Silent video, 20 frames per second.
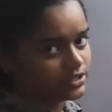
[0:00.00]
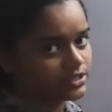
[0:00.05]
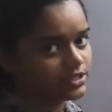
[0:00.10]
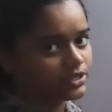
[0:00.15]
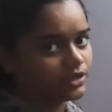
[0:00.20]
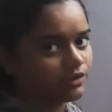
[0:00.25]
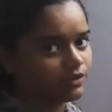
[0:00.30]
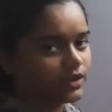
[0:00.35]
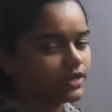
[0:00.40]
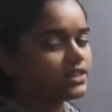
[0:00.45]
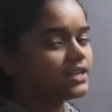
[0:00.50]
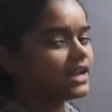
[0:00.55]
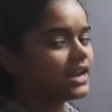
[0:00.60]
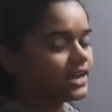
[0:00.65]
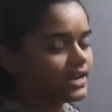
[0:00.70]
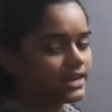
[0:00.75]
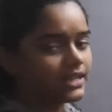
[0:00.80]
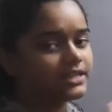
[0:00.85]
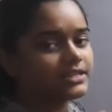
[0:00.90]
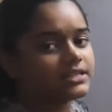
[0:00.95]
Okay, the
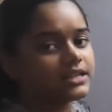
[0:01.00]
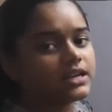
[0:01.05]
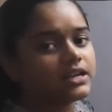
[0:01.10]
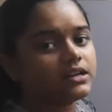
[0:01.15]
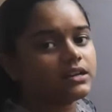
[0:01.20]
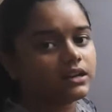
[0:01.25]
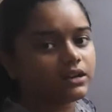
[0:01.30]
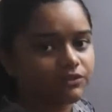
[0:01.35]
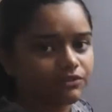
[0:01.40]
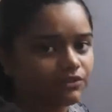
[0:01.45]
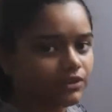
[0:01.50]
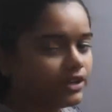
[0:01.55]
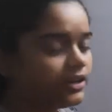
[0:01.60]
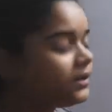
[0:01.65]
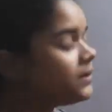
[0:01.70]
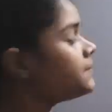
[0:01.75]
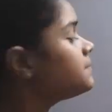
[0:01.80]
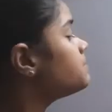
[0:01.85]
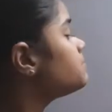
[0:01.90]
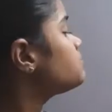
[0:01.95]
endings are different,
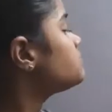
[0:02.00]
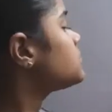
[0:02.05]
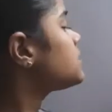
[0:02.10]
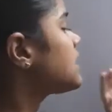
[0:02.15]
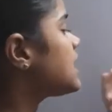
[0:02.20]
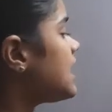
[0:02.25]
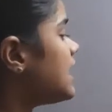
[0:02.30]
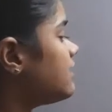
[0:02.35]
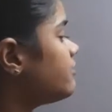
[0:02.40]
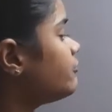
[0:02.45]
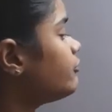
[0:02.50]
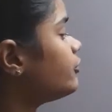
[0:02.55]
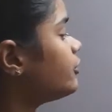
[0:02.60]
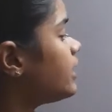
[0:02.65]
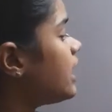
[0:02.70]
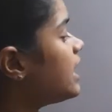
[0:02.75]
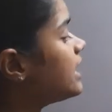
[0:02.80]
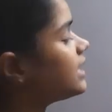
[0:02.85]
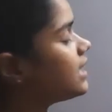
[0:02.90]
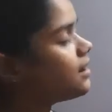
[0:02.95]
and for ir